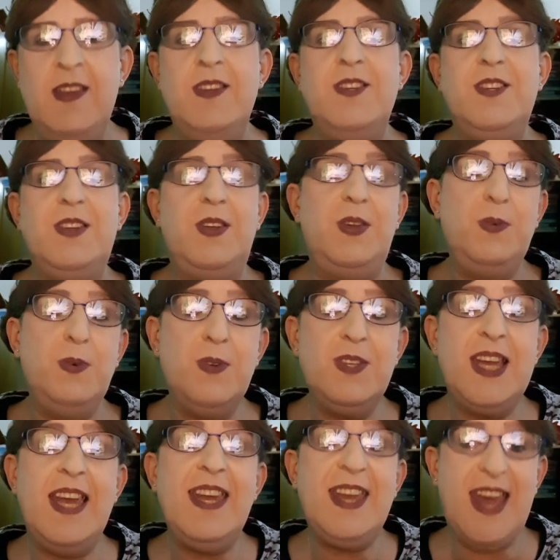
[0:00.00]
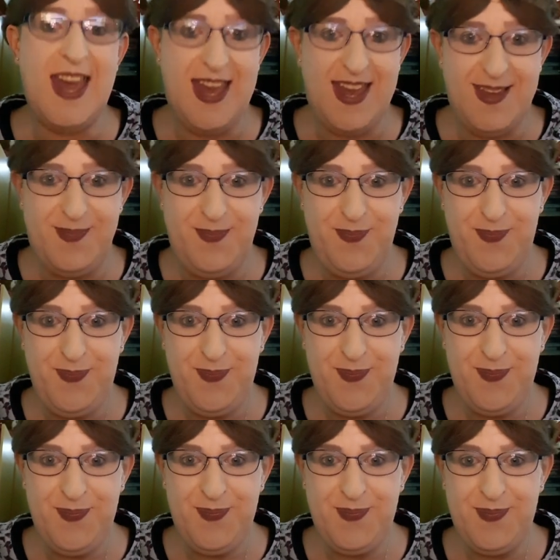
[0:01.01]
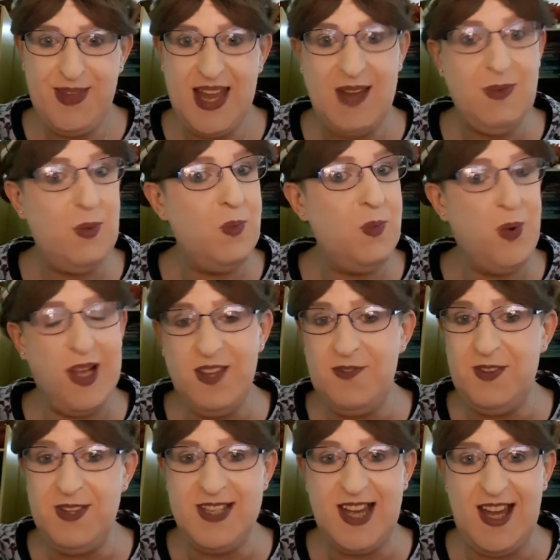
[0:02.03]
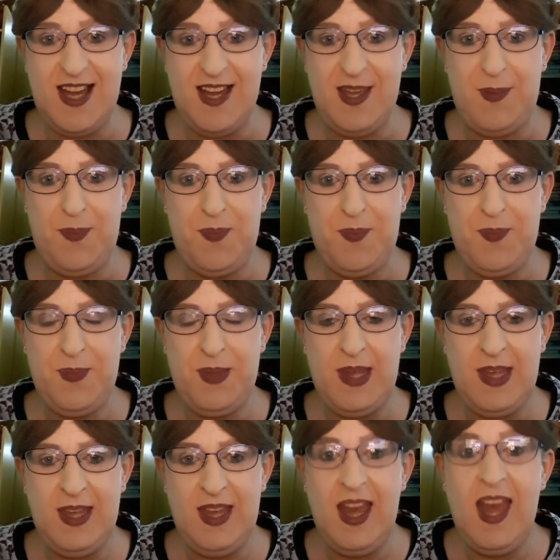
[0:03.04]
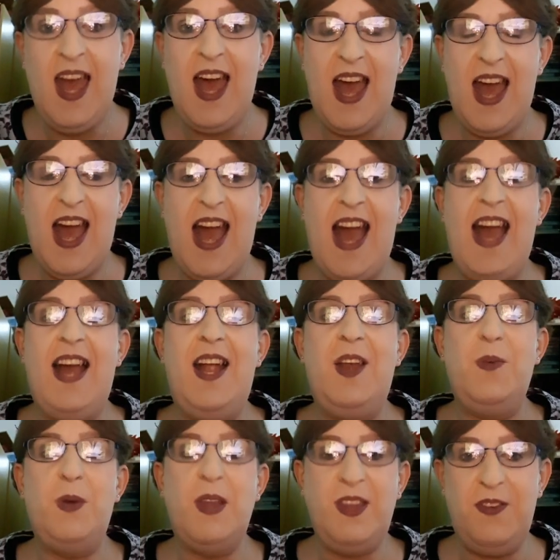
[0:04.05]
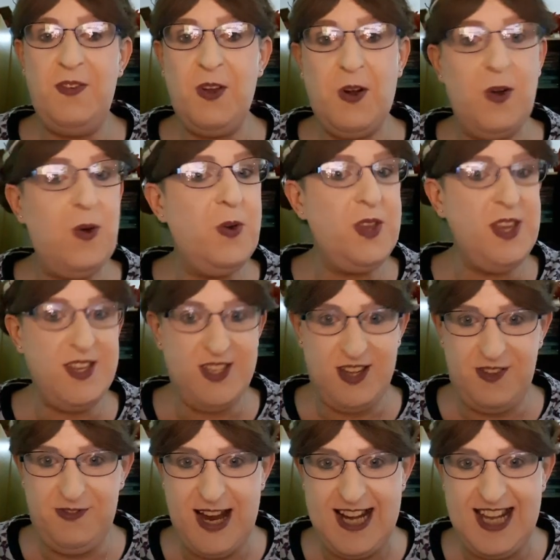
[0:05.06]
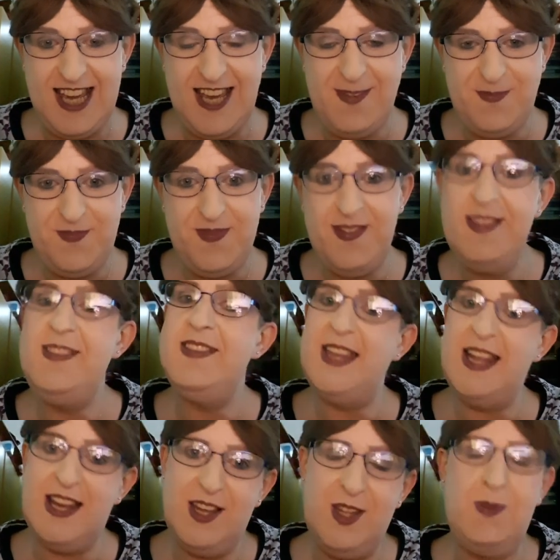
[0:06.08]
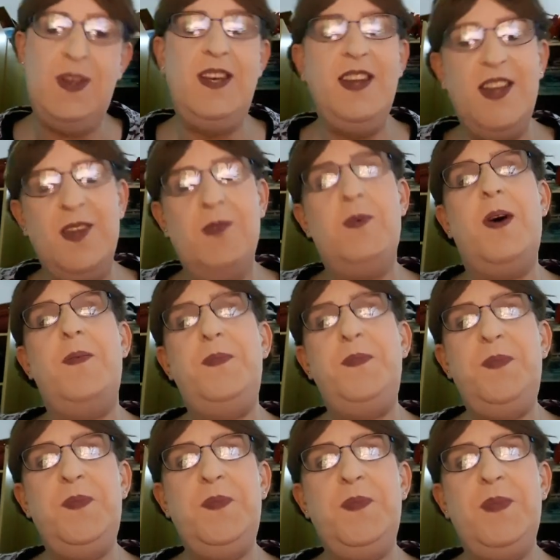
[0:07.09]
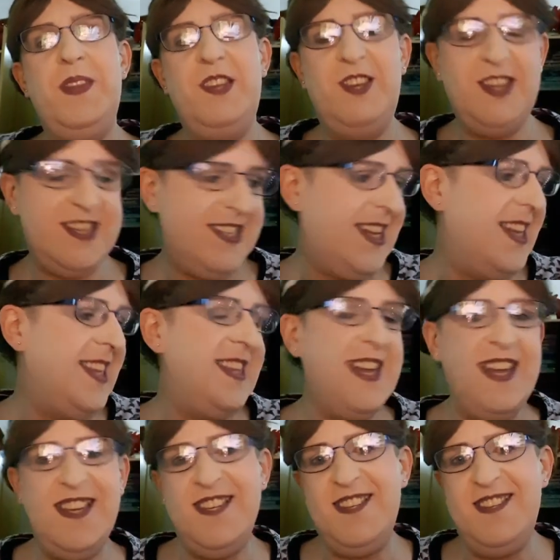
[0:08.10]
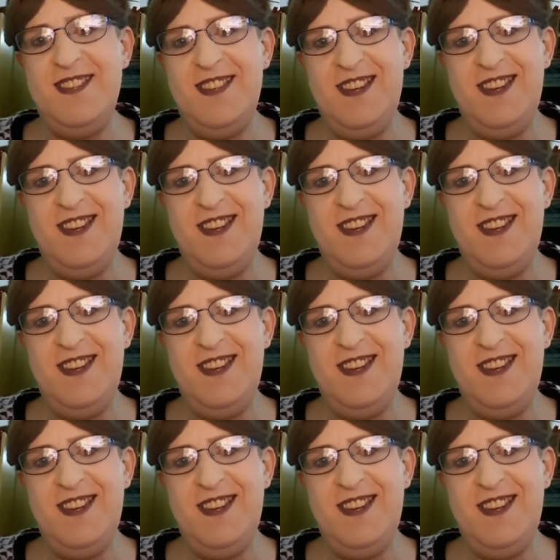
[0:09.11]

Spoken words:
So you all take care. Have a wonderful time. And when you've got all your stuff ready, then I'll do another one, just like this.